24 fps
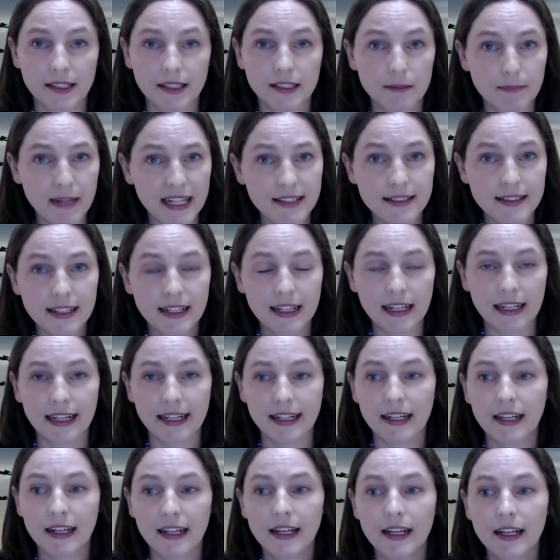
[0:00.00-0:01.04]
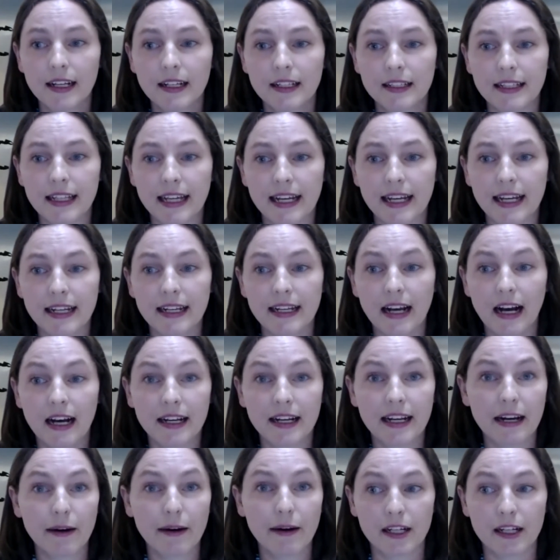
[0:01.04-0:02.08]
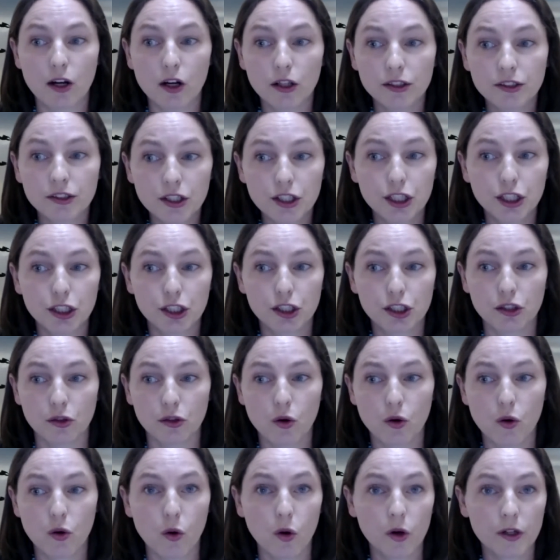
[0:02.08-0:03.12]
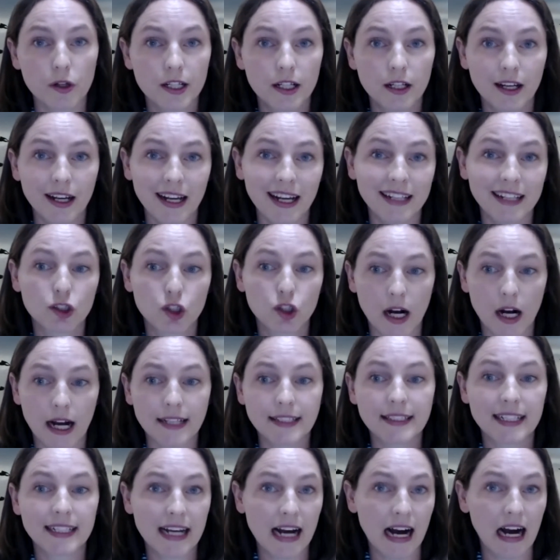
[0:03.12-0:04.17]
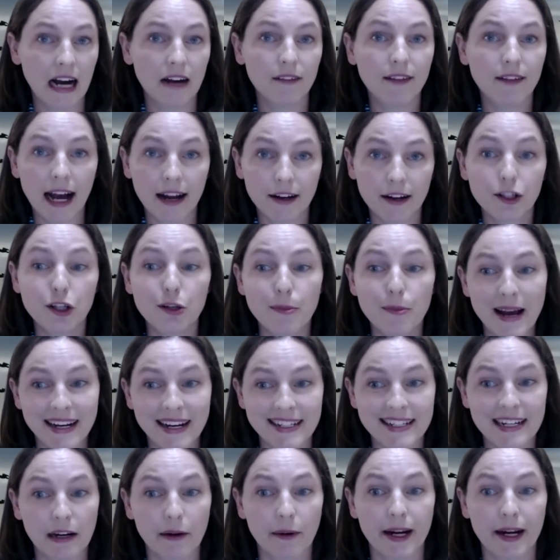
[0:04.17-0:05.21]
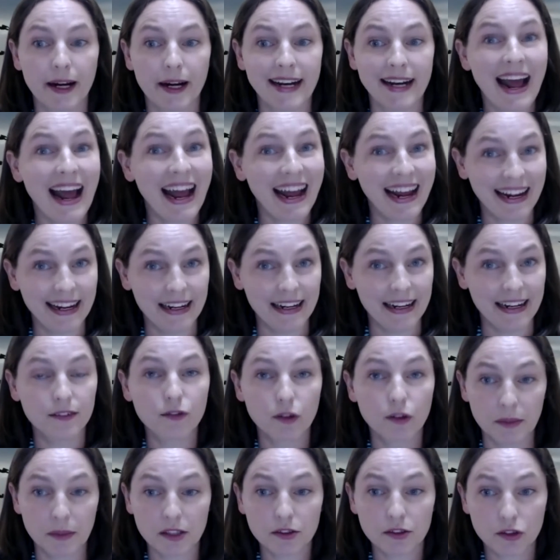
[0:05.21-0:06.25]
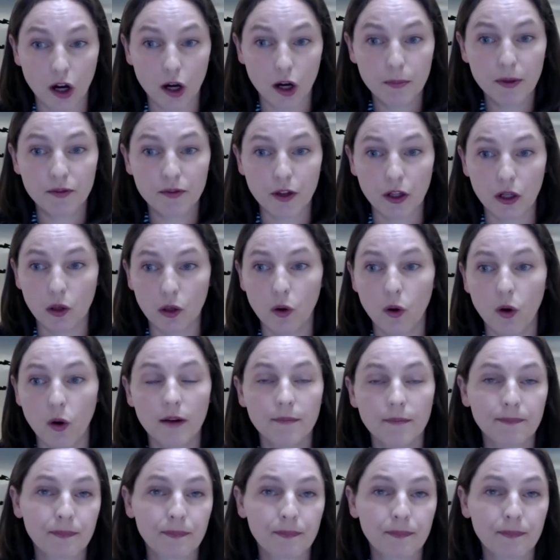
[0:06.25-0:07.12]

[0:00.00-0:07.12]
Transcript: domestically, the Hungarian Constitutional Court had tried to carve out humanitarian aid from the scope of the law.